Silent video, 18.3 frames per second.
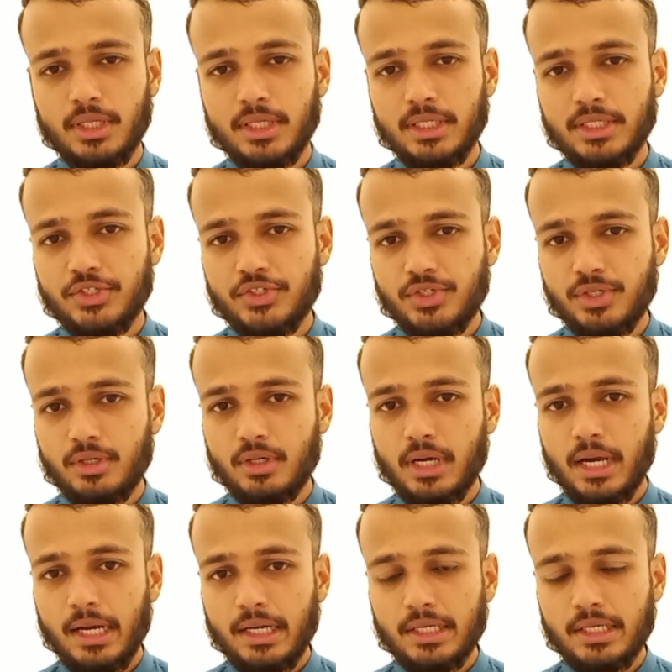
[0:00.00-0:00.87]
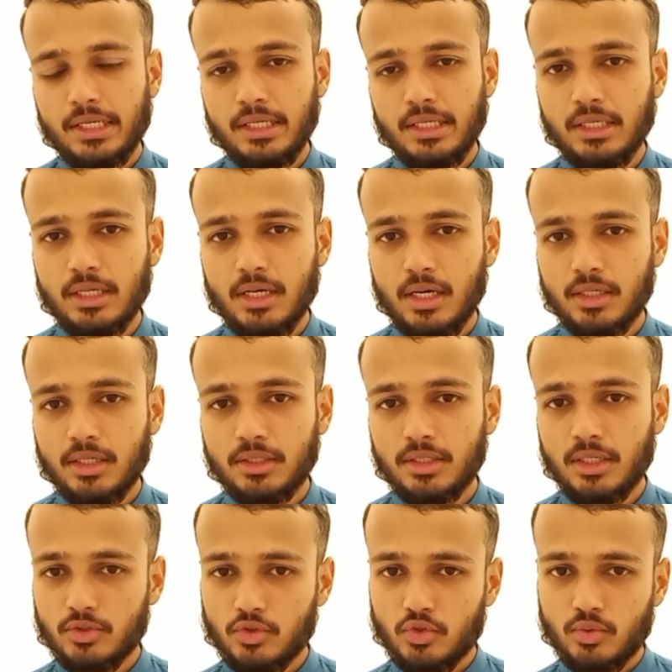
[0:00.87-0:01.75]
She write, hiya
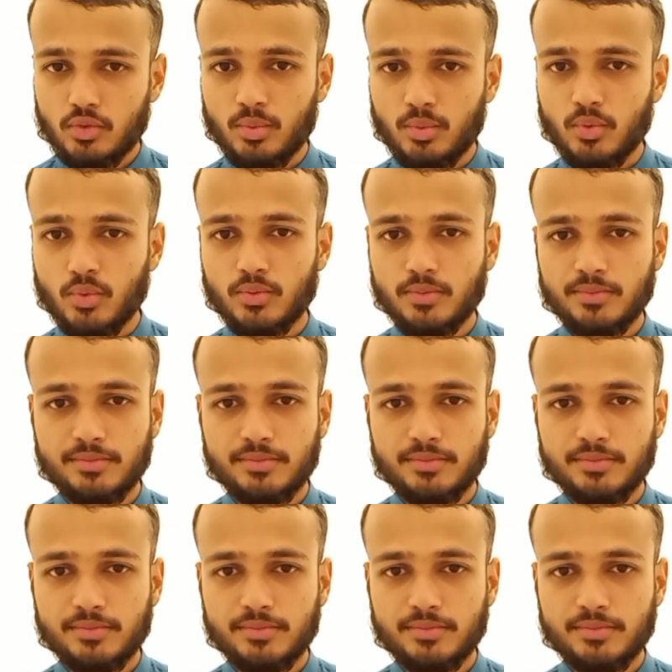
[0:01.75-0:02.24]
taktubu.